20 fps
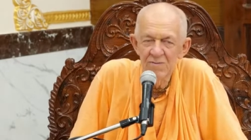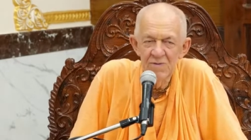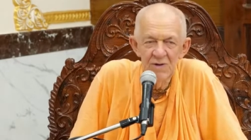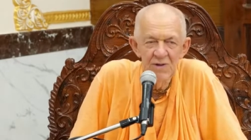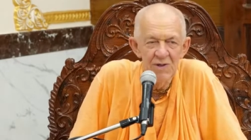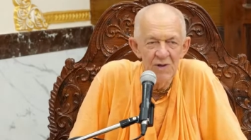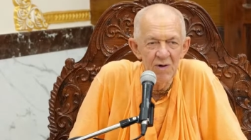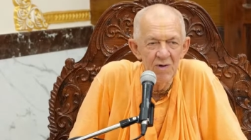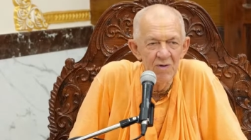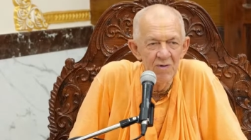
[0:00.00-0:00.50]
It
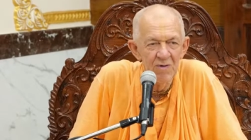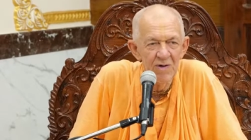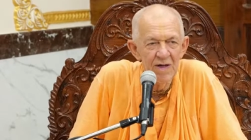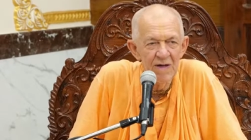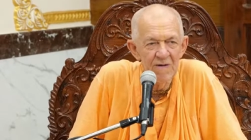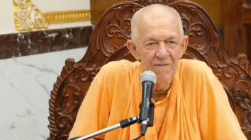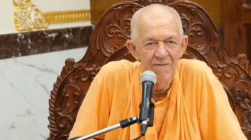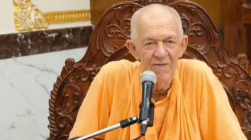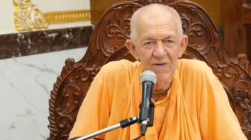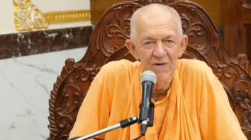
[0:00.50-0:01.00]
was
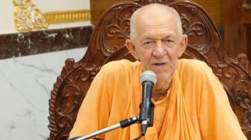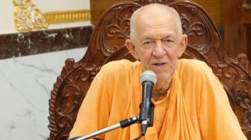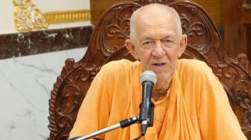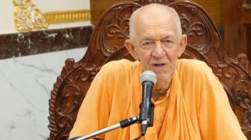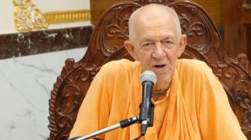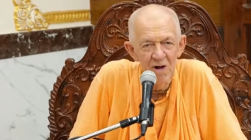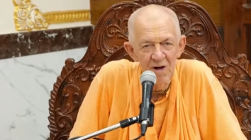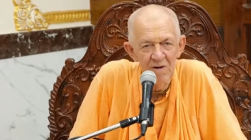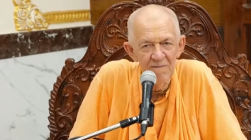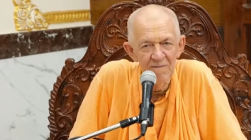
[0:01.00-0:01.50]
only
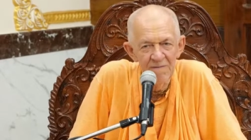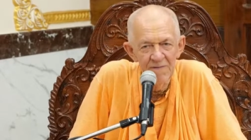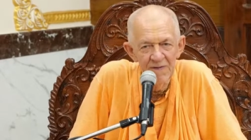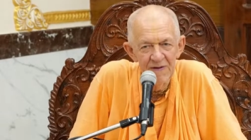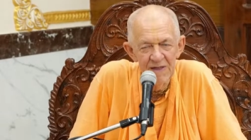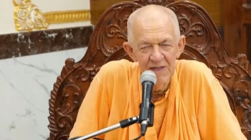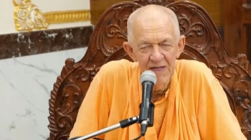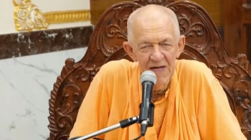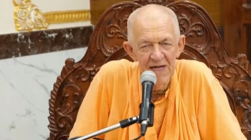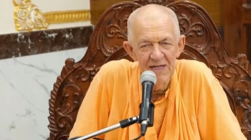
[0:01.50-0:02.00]
for
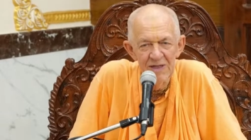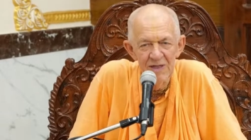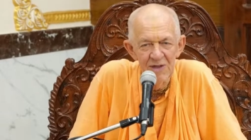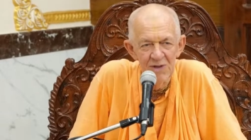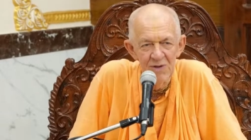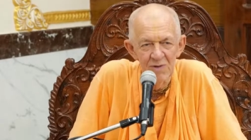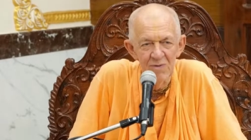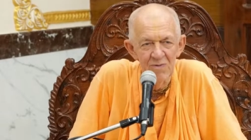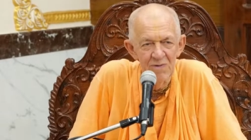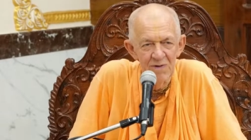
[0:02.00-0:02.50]

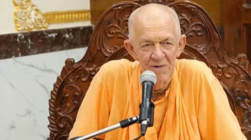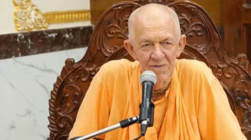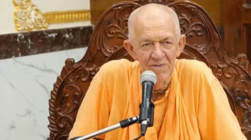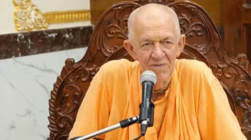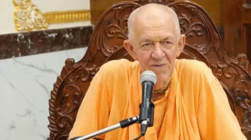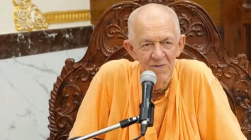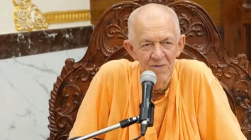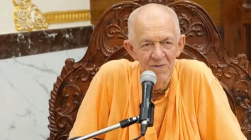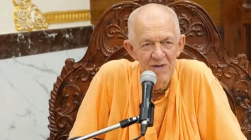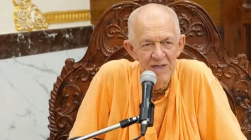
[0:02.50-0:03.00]
confidential
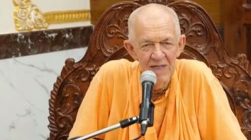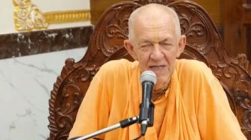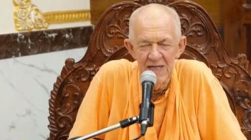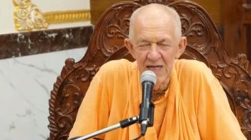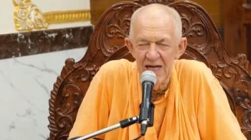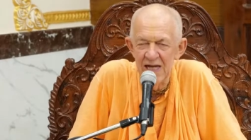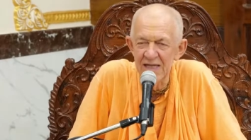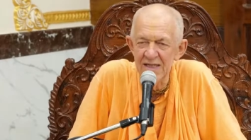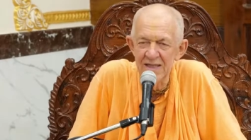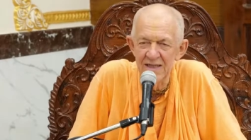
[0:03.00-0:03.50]

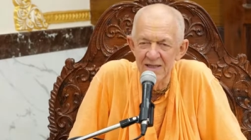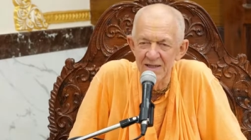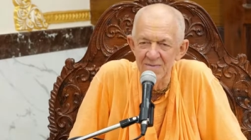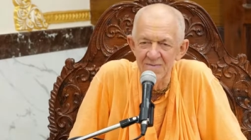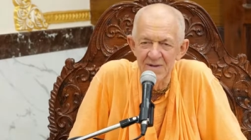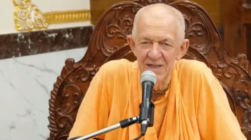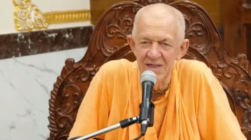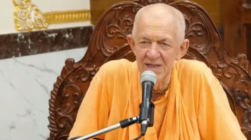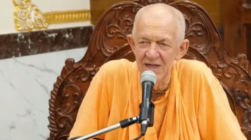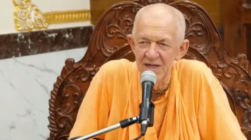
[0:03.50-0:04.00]
devotees,
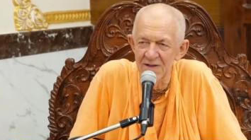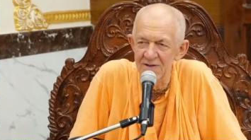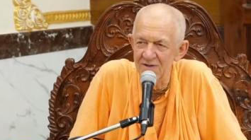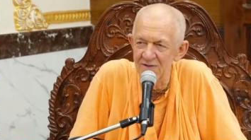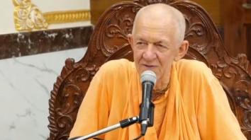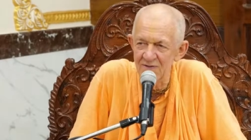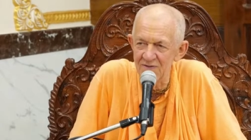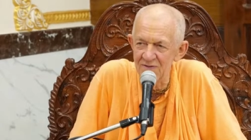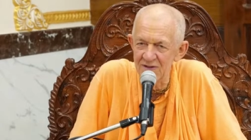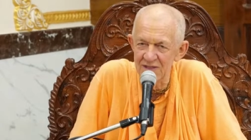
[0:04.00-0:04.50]
intimate
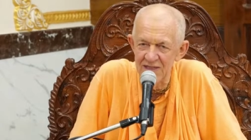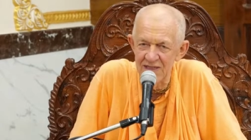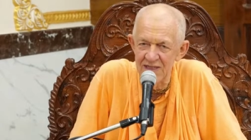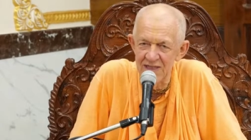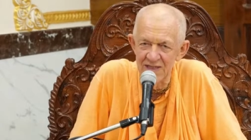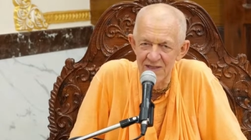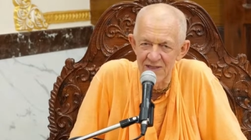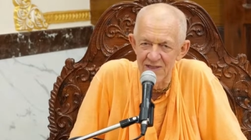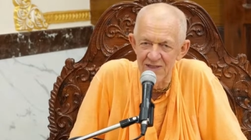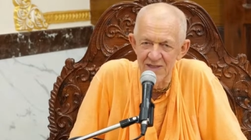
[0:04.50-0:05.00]
associates.
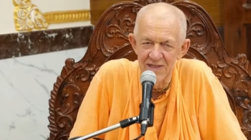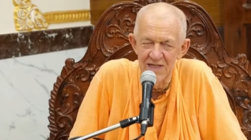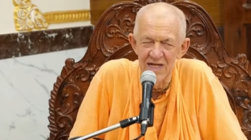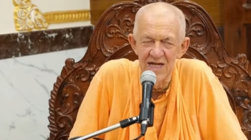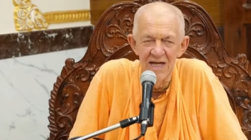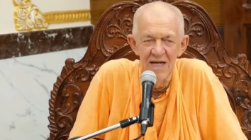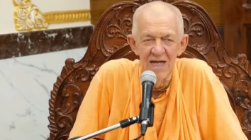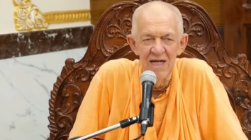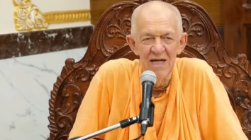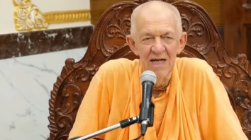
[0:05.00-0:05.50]

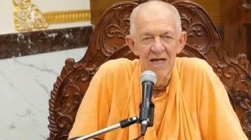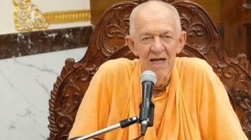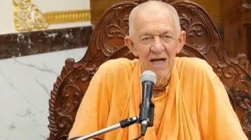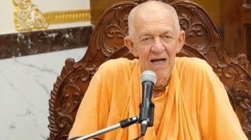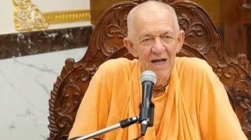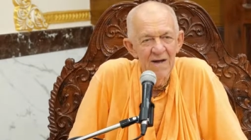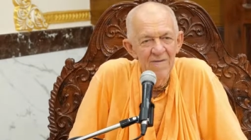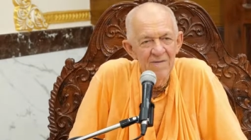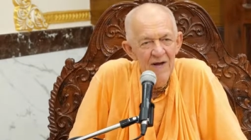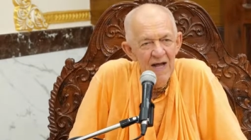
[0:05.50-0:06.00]

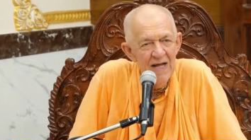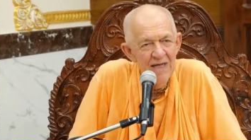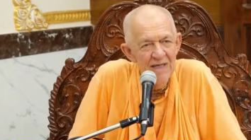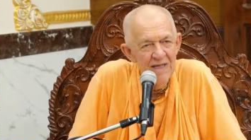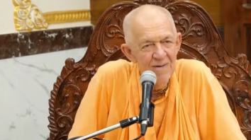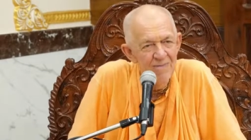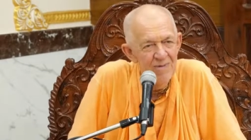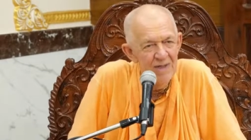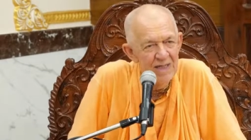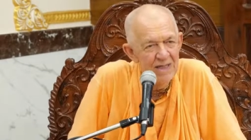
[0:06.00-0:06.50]
If
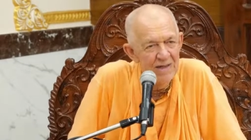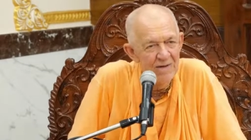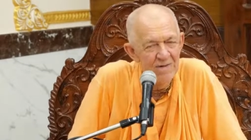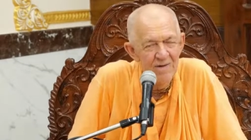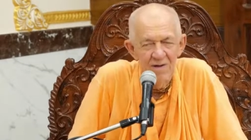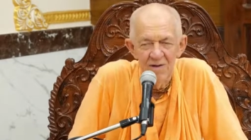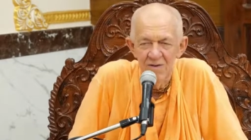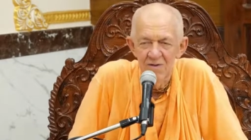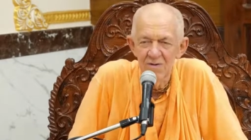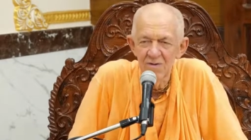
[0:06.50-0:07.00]

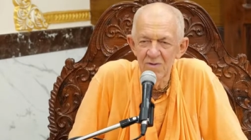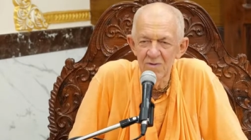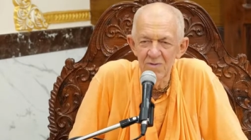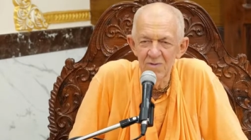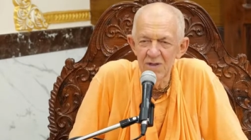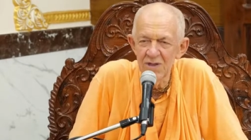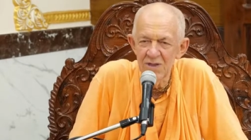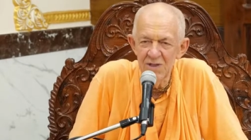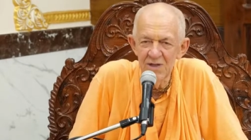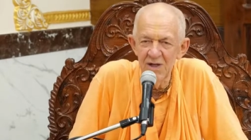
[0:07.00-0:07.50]
anybody
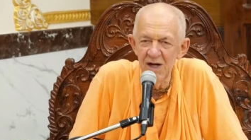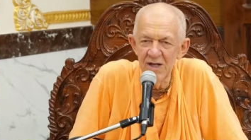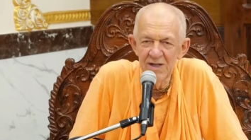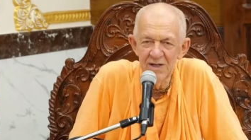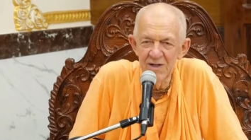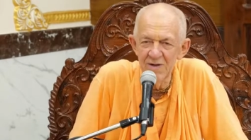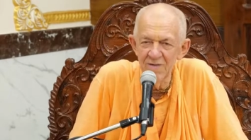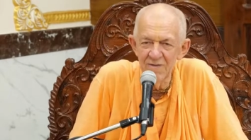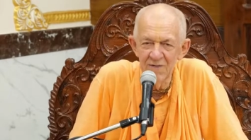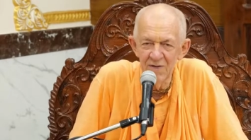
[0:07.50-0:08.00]
who was
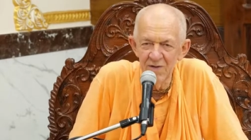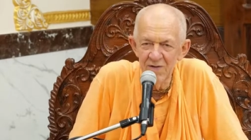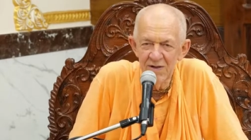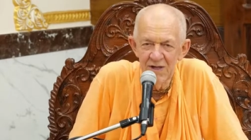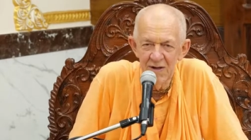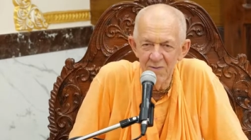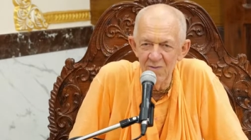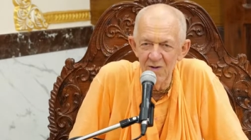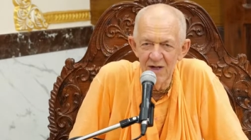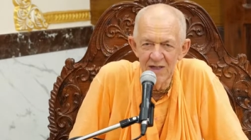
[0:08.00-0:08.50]
not
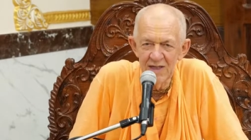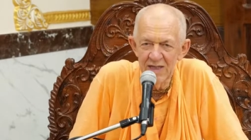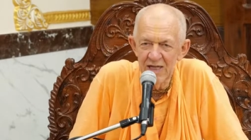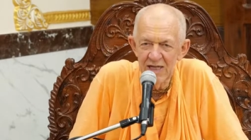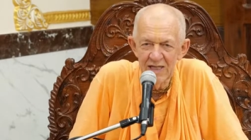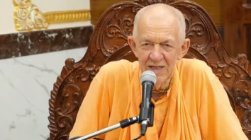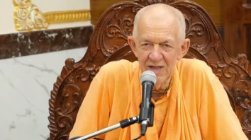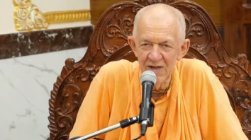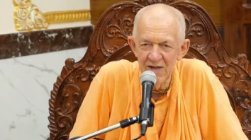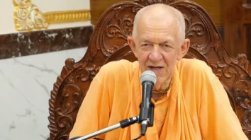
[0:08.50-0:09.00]
devotee
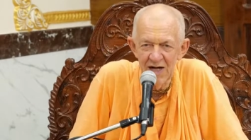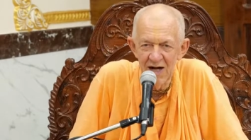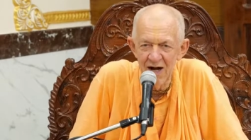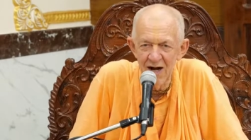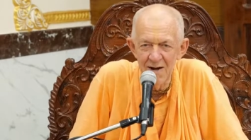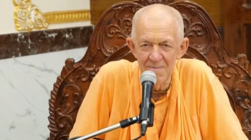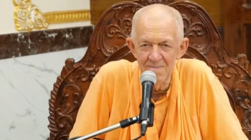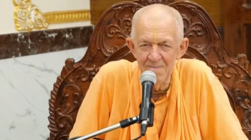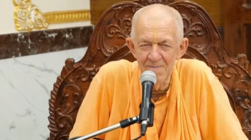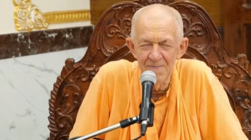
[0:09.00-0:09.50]
wanted to
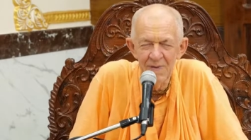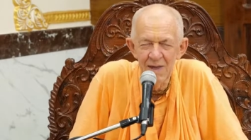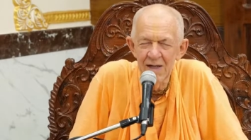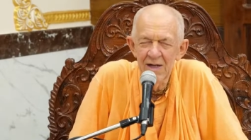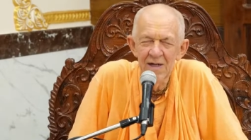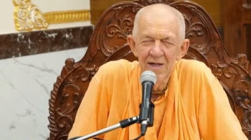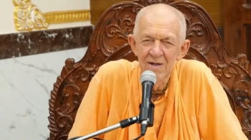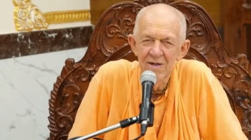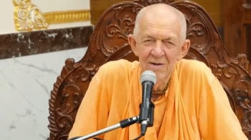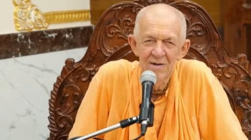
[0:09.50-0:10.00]
come,
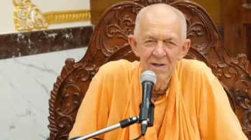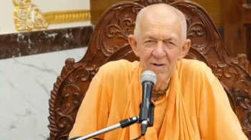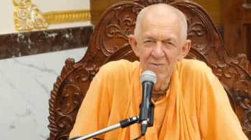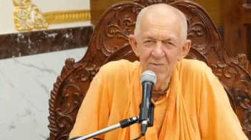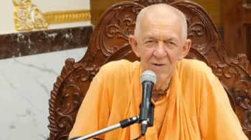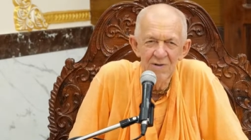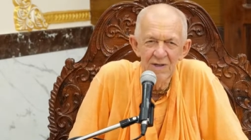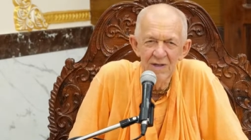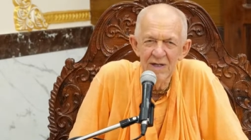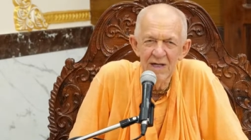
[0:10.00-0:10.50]

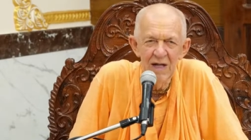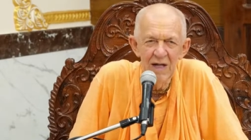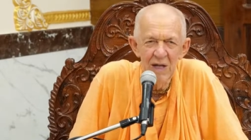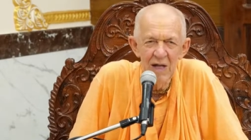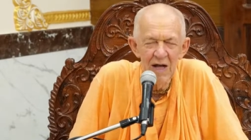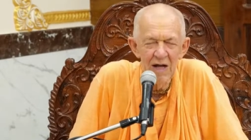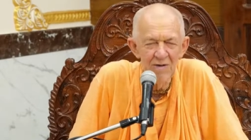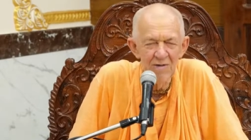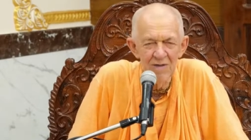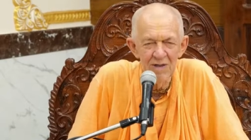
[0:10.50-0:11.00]
they wouldn't
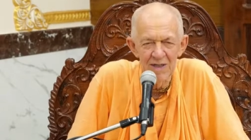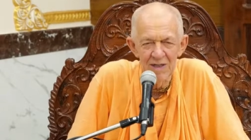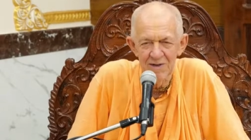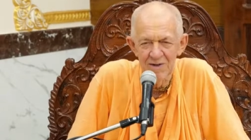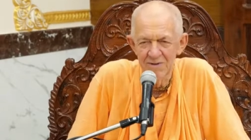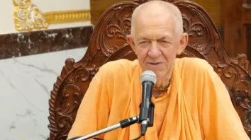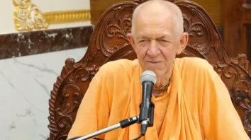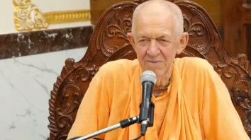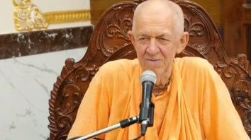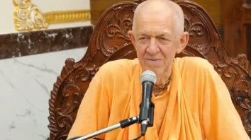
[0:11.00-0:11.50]
allow
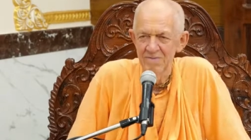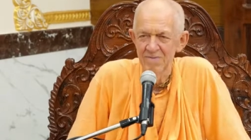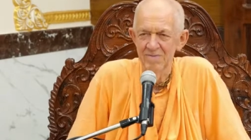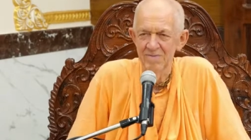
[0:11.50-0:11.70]
it.